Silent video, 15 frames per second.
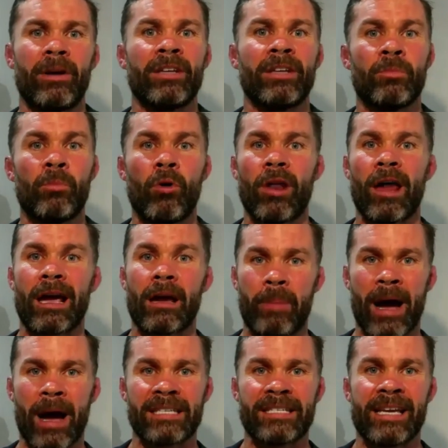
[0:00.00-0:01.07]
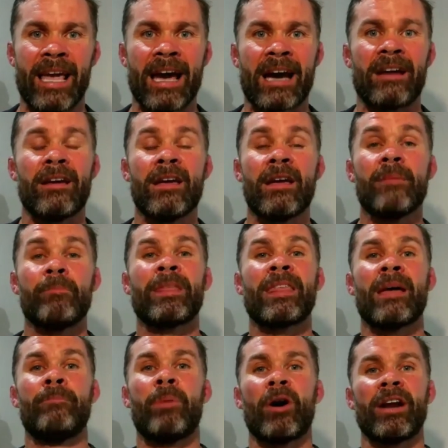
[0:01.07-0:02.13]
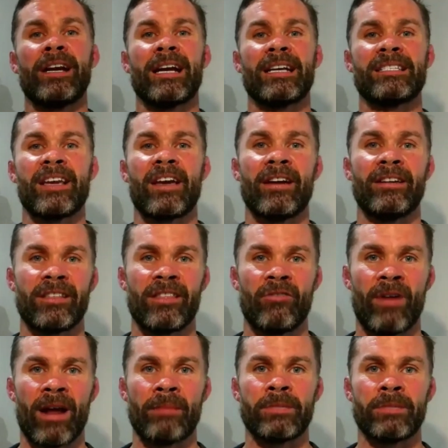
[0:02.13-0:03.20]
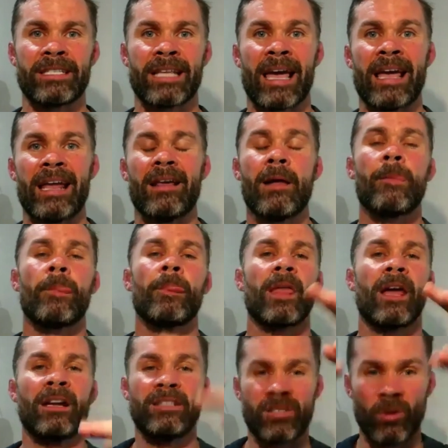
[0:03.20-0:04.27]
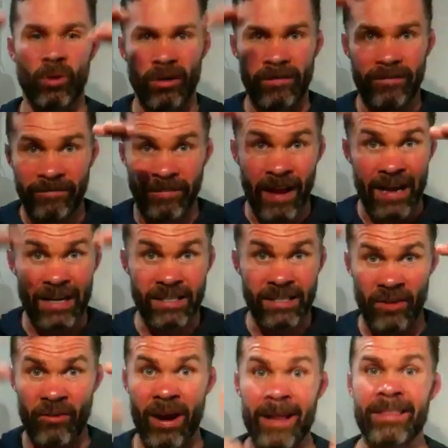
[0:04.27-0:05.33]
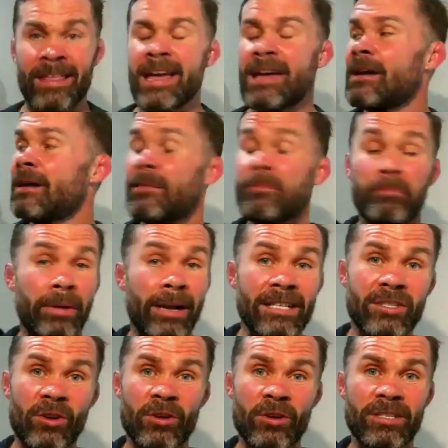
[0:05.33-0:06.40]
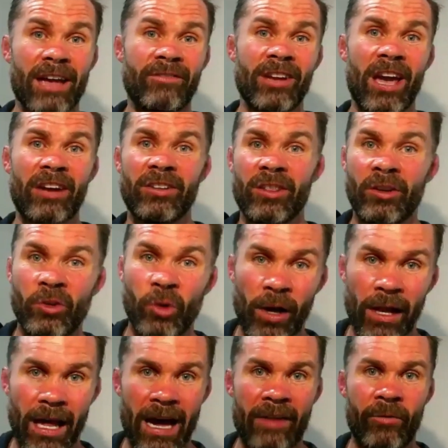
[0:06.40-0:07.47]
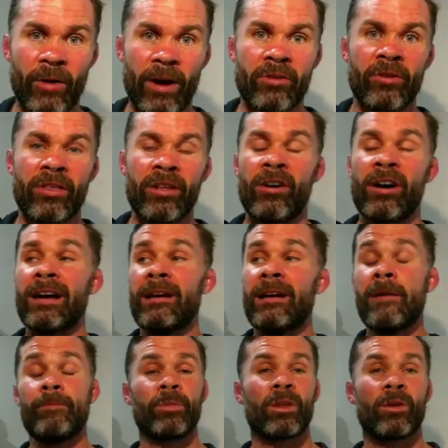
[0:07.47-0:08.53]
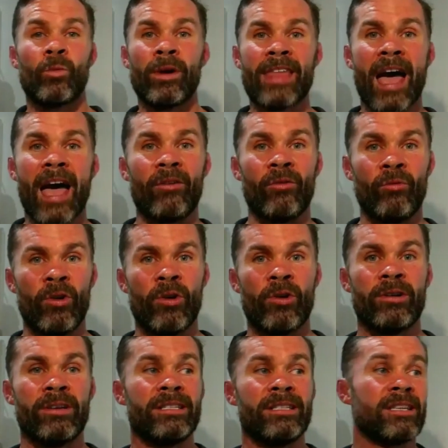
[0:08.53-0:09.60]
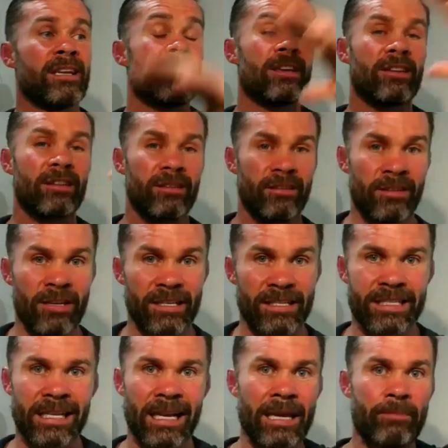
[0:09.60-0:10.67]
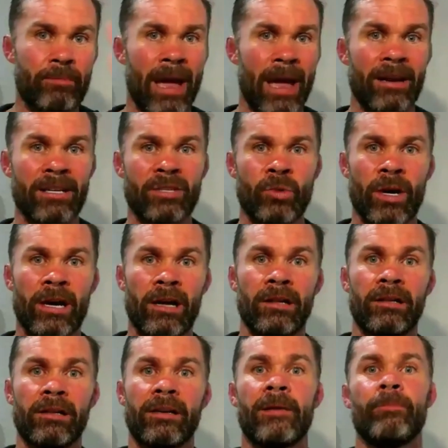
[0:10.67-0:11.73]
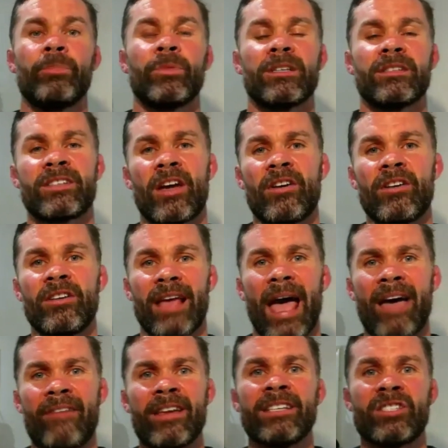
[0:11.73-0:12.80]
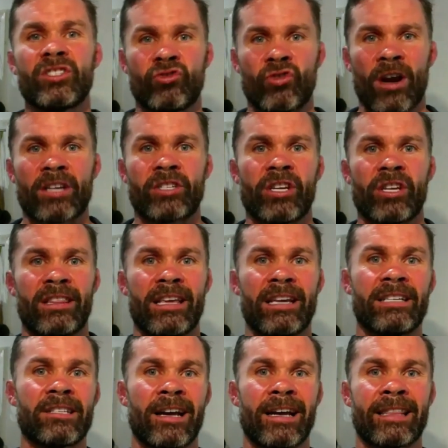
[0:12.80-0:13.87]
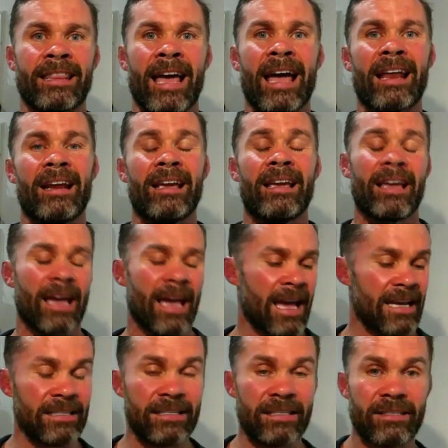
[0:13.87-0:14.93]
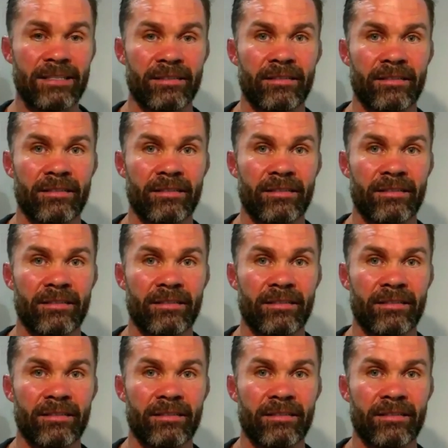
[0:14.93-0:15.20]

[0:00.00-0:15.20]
It's more like a passing out, but their body doesn't go into the REM state. It sort of flutters around there. Plus, you also have to go to the toilet halfway through the night, where that ruins your sleep pattern as well. So having structured things like that, as